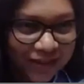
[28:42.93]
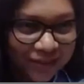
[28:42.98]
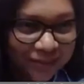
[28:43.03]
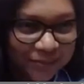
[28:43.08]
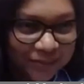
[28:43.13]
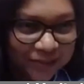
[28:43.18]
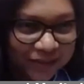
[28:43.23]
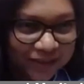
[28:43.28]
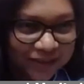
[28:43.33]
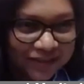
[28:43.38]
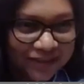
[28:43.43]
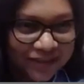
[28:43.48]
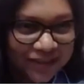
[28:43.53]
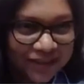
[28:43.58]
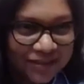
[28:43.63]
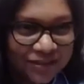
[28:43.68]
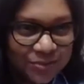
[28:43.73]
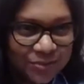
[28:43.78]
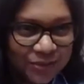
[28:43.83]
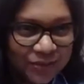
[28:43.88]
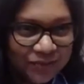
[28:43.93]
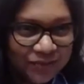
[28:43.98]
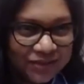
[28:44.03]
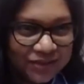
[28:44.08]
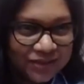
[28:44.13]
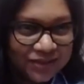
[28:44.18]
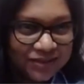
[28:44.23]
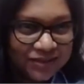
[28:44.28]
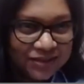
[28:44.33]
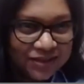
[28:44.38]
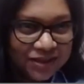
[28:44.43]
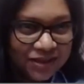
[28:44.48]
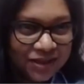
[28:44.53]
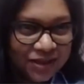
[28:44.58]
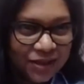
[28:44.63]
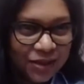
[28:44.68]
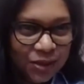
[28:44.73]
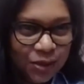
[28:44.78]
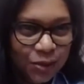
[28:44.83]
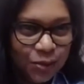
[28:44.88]
I'm taking the next one, which is,
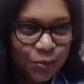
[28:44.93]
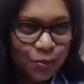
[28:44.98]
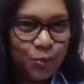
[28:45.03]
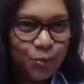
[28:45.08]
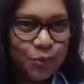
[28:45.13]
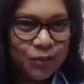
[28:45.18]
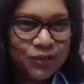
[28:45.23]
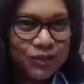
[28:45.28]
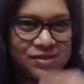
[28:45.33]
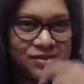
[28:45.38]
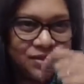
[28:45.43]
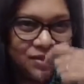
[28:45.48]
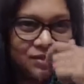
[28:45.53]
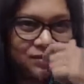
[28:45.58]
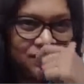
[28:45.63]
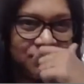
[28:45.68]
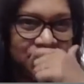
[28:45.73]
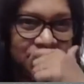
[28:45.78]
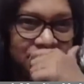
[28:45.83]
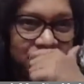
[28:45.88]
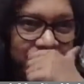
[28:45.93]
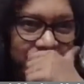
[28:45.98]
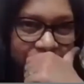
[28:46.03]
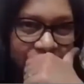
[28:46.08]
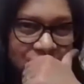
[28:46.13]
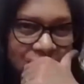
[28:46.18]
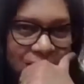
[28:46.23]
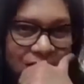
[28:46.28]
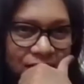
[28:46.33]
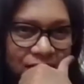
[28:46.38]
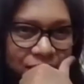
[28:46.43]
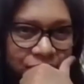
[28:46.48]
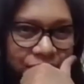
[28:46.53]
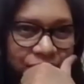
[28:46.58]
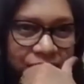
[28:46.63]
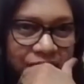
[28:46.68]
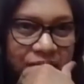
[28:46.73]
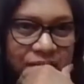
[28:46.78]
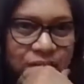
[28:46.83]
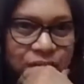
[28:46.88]
what is the relevance
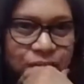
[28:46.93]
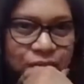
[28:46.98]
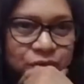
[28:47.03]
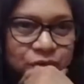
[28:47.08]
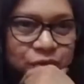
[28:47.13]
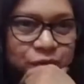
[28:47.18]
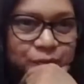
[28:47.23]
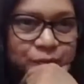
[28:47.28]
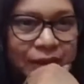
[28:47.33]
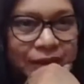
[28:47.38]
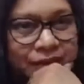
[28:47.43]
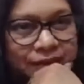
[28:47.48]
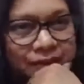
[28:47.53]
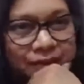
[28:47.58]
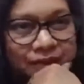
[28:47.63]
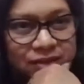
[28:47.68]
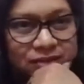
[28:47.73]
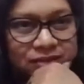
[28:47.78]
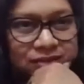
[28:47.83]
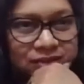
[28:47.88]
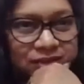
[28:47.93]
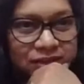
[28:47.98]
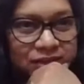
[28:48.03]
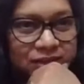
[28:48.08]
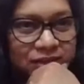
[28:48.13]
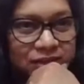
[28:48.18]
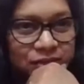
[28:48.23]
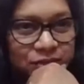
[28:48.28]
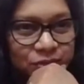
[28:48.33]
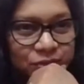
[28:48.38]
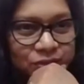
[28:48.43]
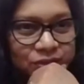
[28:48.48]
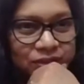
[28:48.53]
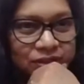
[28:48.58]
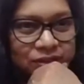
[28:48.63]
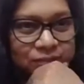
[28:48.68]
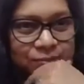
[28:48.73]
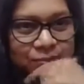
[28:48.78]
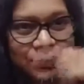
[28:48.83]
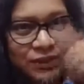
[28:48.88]
and value of backlinks in an
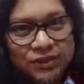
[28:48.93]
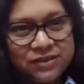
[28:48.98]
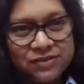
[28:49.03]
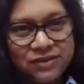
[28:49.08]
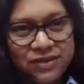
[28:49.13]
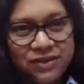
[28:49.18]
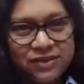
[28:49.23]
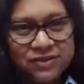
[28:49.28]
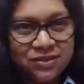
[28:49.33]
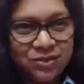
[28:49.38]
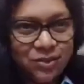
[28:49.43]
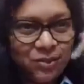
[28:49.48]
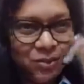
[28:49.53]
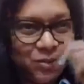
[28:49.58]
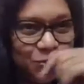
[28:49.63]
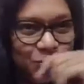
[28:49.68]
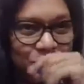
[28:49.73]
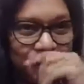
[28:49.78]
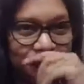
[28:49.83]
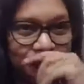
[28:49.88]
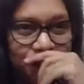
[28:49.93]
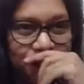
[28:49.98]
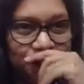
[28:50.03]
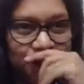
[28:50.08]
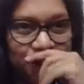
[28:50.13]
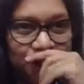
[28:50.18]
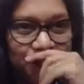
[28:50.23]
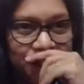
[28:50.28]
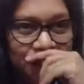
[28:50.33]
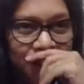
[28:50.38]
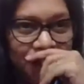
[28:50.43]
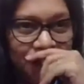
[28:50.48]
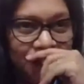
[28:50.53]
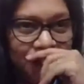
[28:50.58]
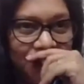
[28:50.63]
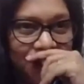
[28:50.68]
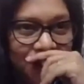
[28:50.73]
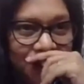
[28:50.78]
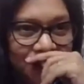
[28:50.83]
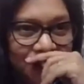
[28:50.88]
online press release? Oh,
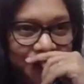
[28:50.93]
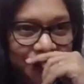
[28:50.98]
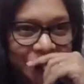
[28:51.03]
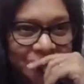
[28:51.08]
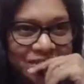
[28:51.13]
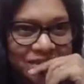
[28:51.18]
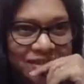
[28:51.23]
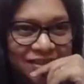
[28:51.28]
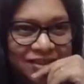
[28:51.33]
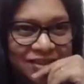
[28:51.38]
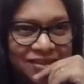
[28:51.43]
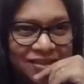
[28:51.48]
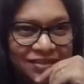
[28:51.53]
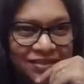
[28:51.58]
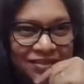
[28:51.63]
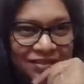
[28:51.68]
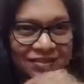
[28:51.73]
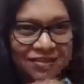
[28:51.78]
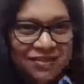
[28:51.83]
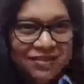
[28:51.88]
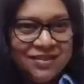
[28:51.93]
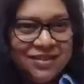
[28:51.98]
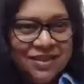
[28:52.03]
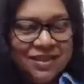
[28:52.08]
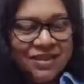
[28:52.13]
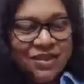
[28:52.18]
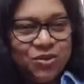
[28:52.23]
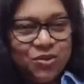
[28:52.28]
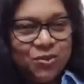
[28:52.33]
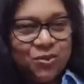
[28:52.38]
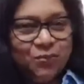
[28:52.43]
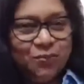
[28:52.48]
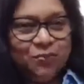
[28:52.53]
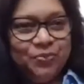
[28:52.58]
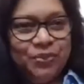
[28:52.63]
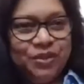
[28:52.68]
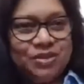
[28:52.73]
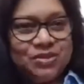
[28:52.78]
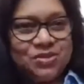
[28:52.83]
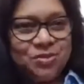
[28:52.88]
wow. Michelle, thank you.
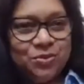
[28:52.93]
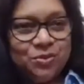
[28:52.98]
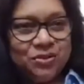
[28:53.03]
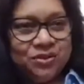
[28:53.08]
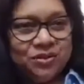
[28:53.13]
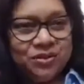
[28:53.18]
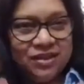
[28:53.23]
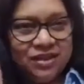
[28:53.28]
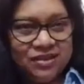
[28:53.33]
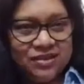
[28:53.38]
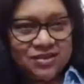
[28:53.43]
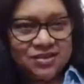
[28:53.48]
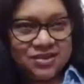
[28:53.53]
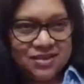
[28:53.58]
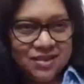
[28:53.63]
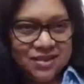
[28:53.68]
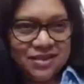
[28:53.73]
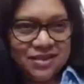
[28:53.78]
So this